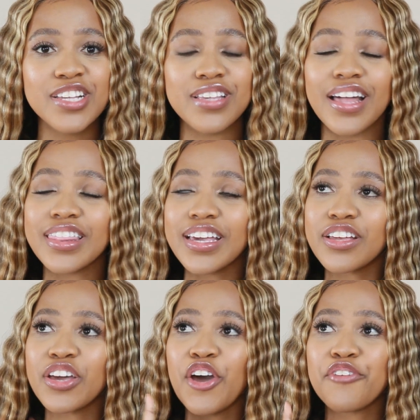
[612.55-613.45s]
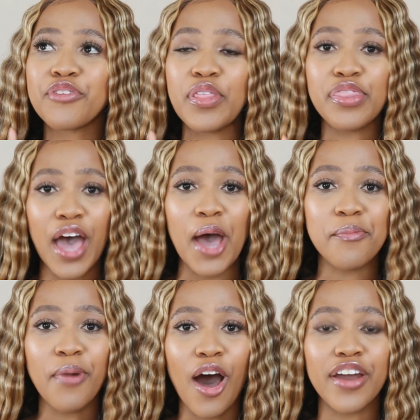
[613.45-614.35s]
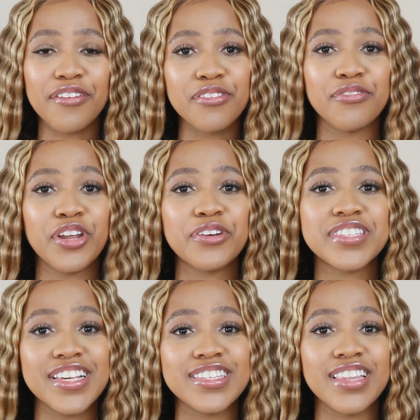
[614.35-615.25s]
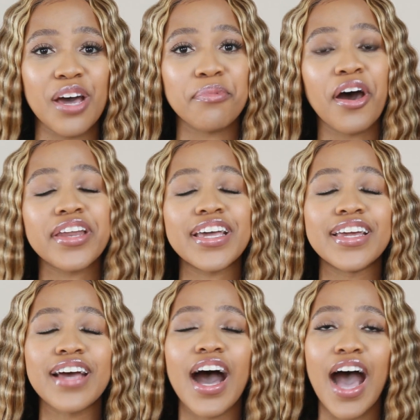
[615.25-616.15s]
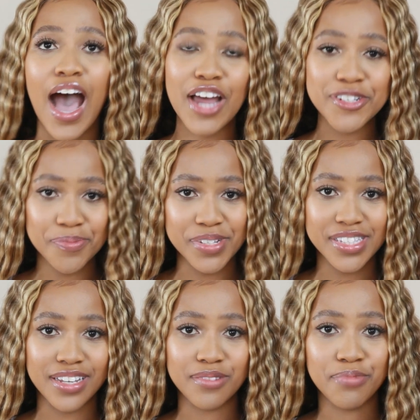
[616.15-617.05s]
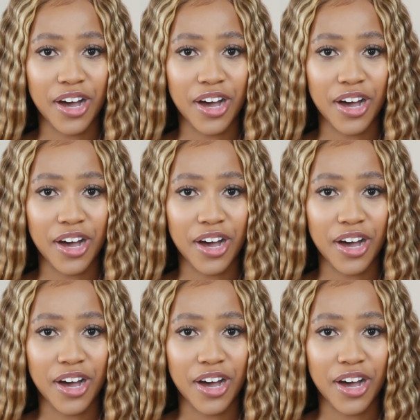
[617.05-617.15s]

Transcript: So I think for that part of the video, testing that part, it 100%